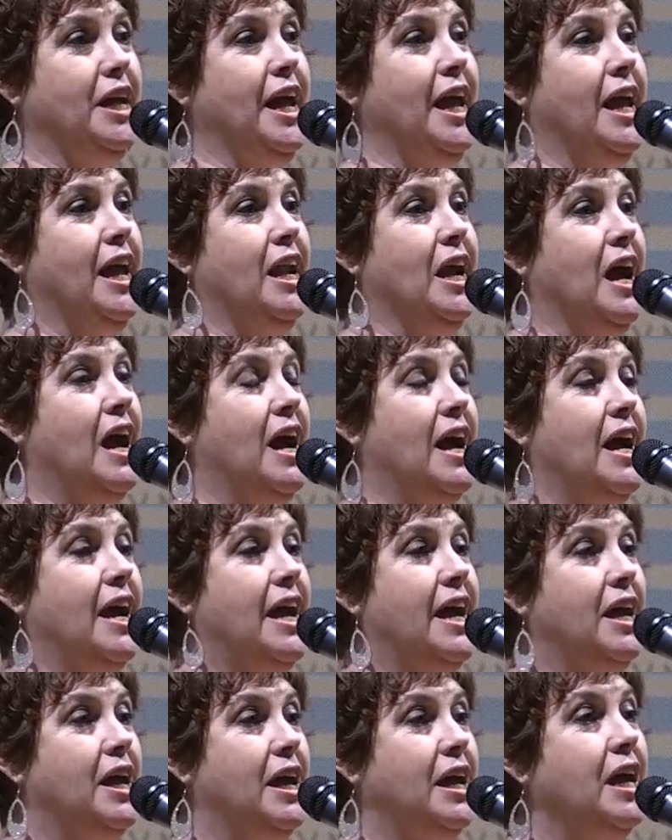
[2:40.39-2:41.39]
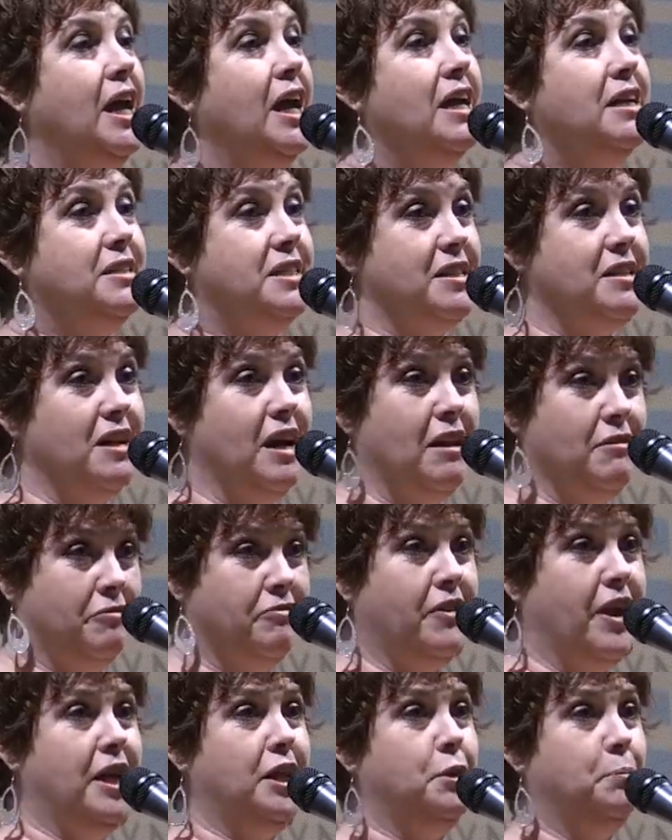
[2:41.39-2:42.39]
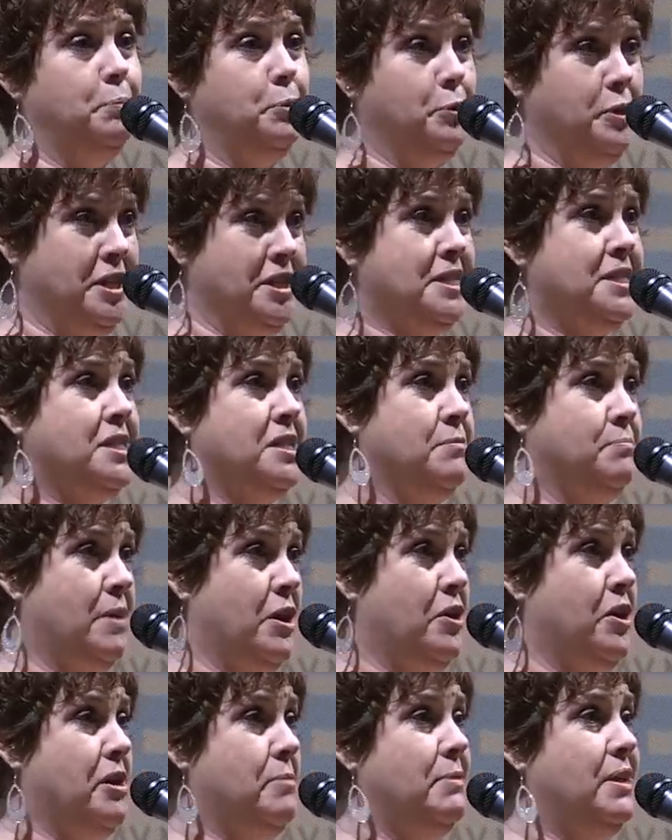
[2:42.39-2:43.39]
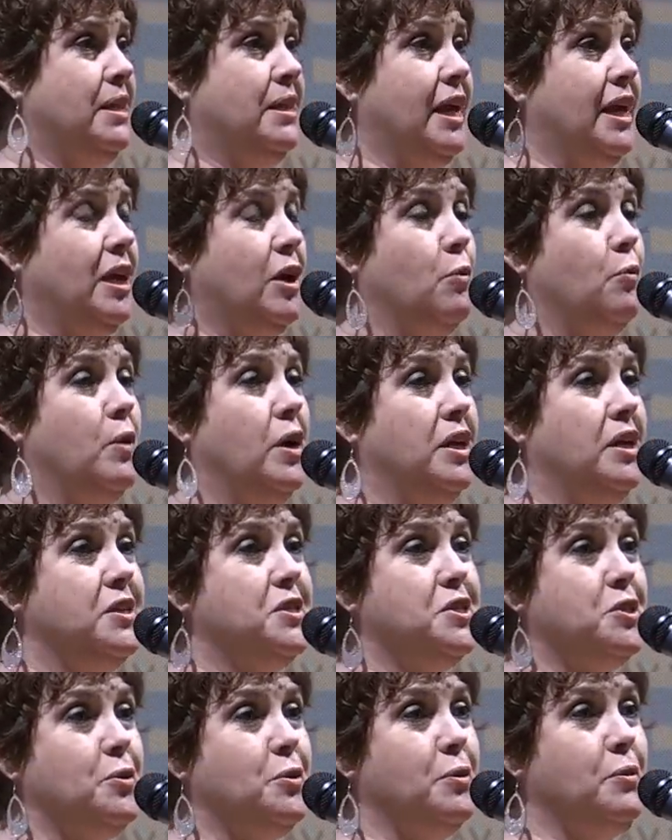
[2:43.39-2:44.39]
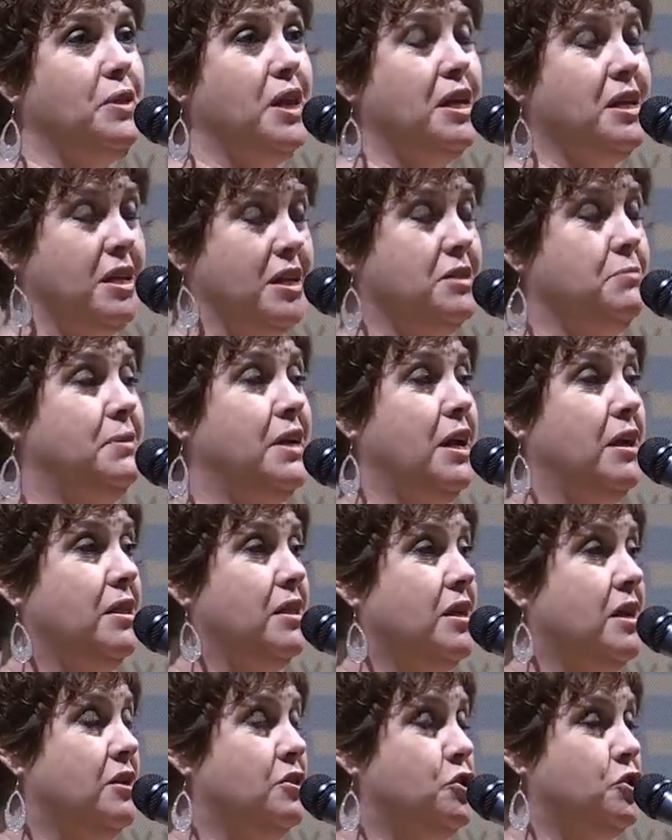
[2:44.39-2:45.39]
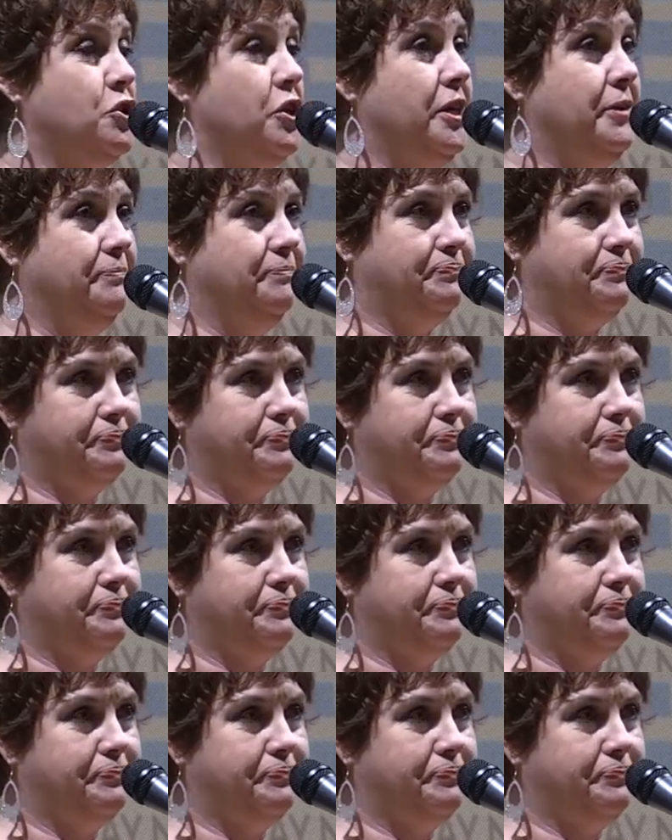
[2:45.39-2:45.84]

and I did not find a prince to marry me like I wanted, so they kicked me out of the country.